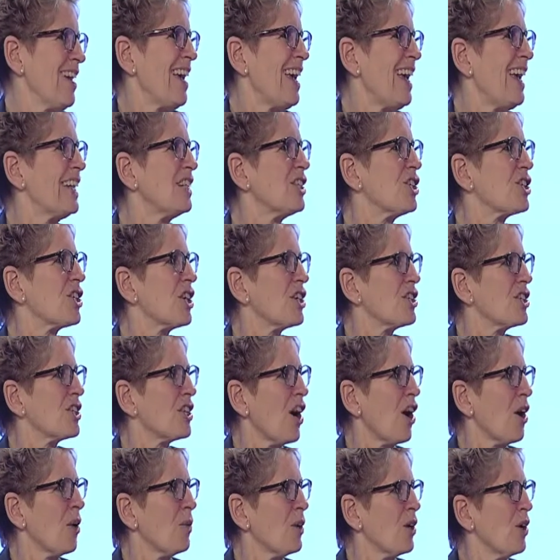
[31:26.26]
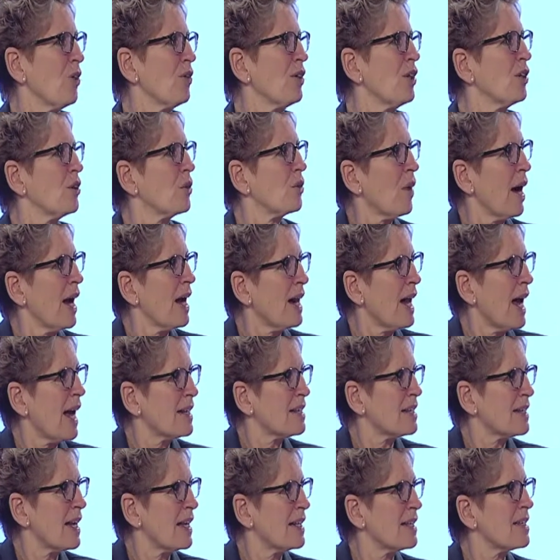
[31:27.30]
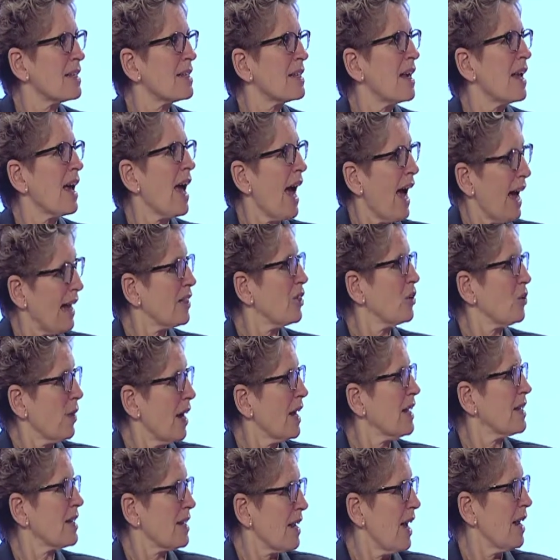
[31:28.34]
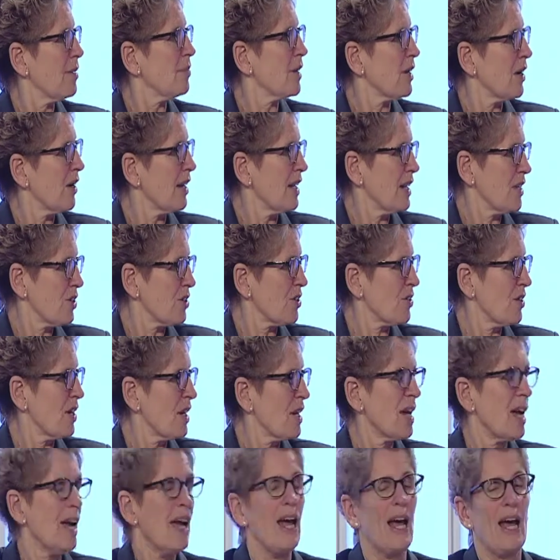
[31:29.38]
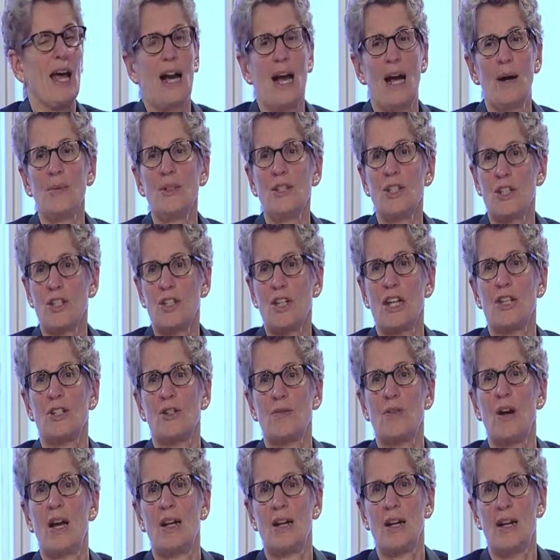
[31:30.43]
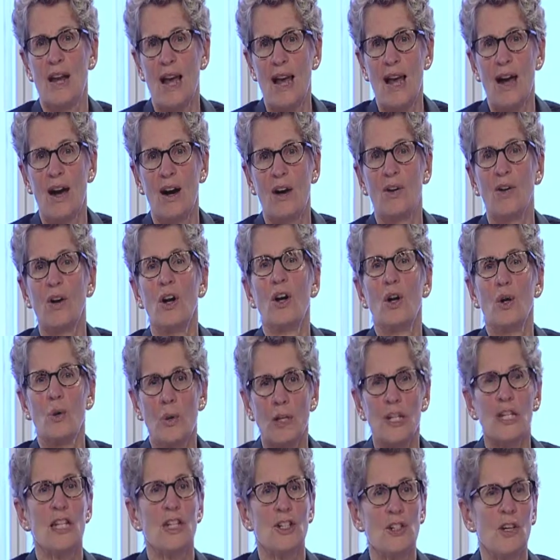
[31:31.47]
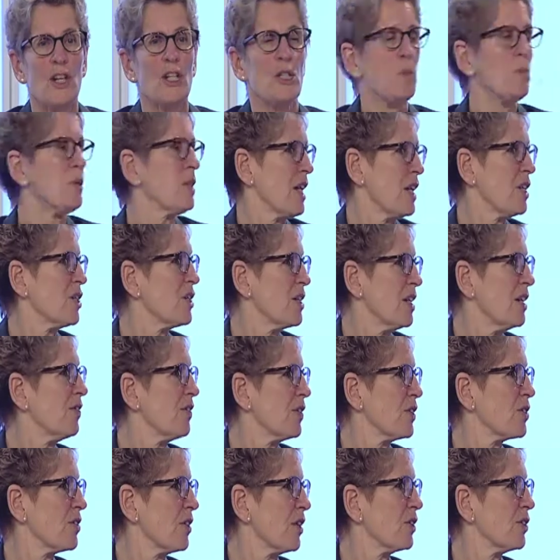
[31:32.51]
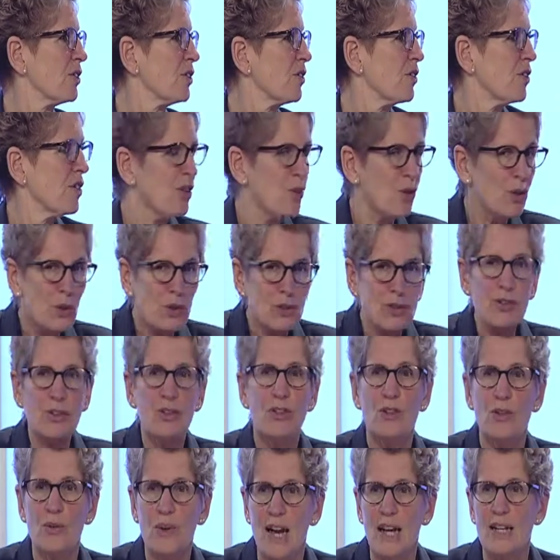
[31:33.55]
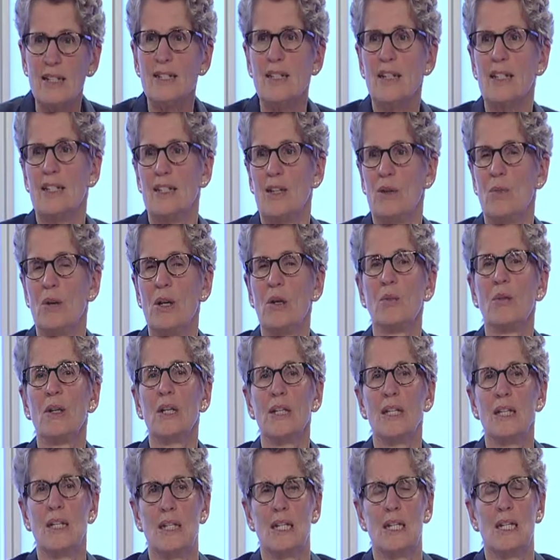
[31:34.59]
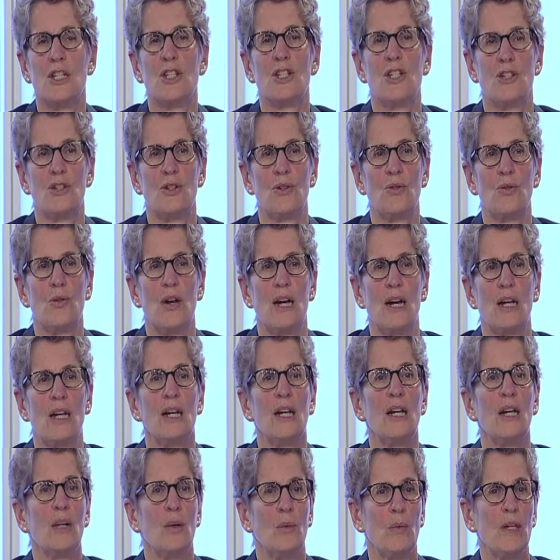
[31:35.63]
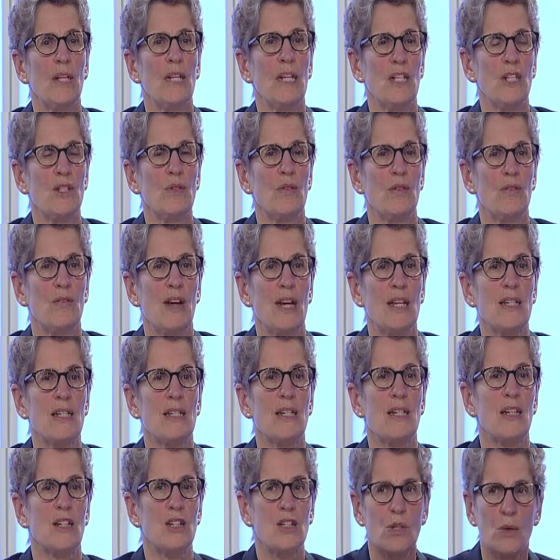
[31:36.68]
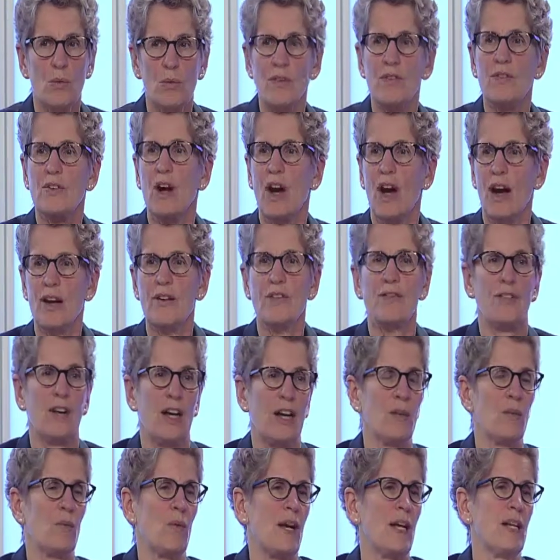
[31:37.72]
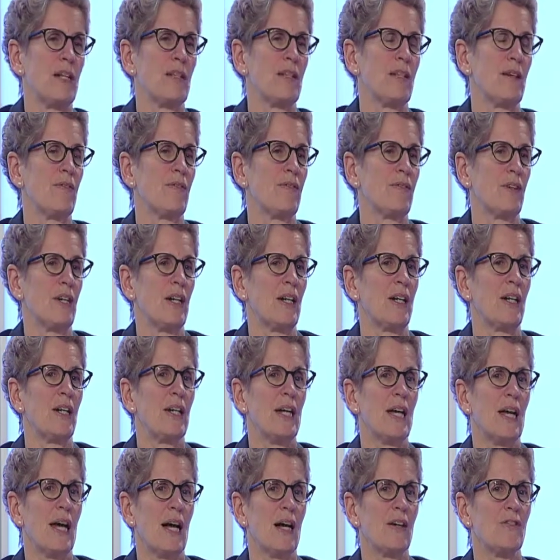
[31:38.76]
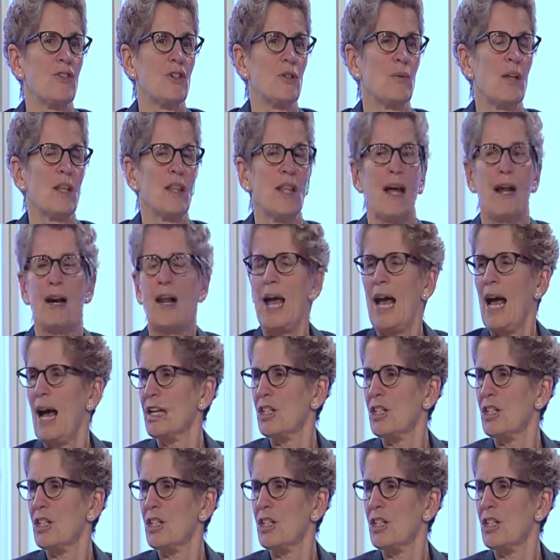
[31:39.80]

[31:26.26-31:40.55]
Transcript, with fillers: It's just, are we owning the right assets at the right time in our history. And I would suggest right now, we need transportation infrastructure. Those are the new assets that we really need to, uh, we need to invest in. And so we've got to find ways of, uh, of doing that.